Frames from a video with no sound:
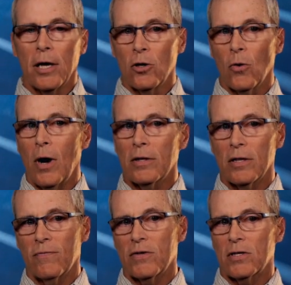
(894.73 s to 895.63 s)
and you go out
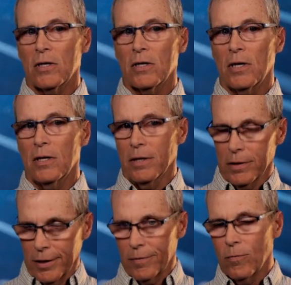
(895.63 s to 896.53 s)
to the facility,
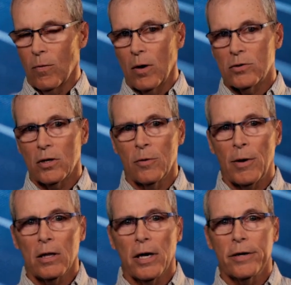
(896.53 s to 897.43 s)
like I'll tell you
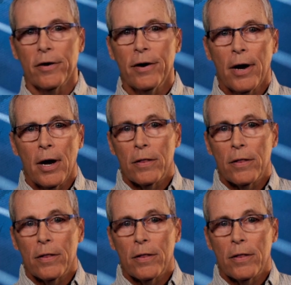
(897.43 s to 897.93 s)
about later,